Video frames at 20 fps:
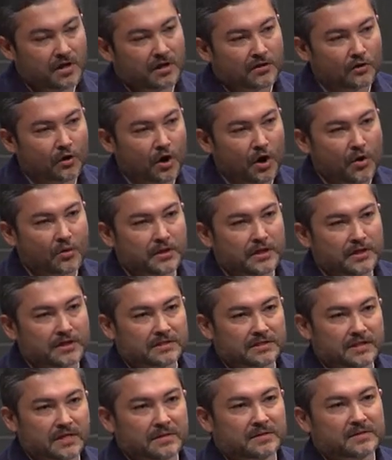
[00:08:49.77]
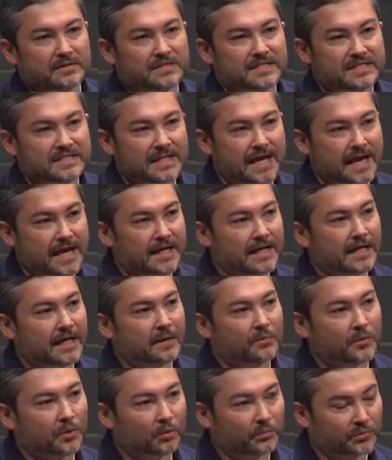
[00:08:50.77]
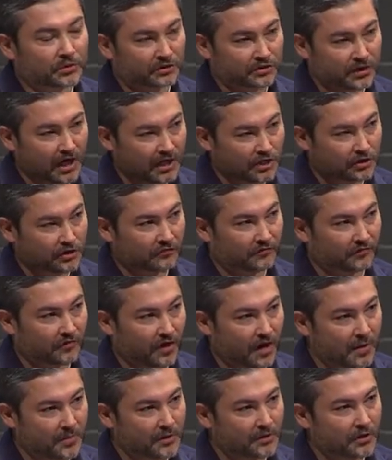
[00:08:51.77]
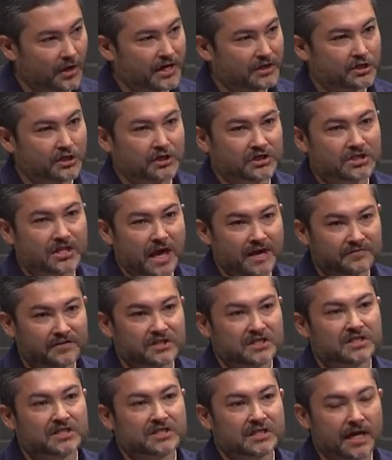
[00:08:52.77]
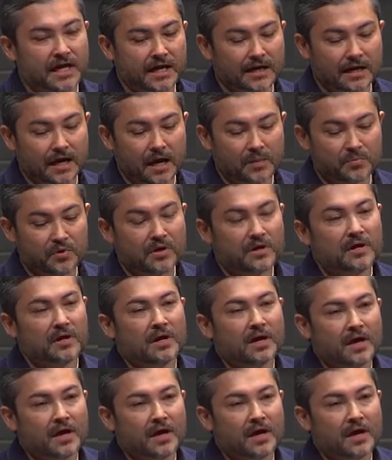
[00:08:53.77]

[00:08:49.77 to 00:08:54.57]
not only is it scaling up your production environment, you actually have to scale up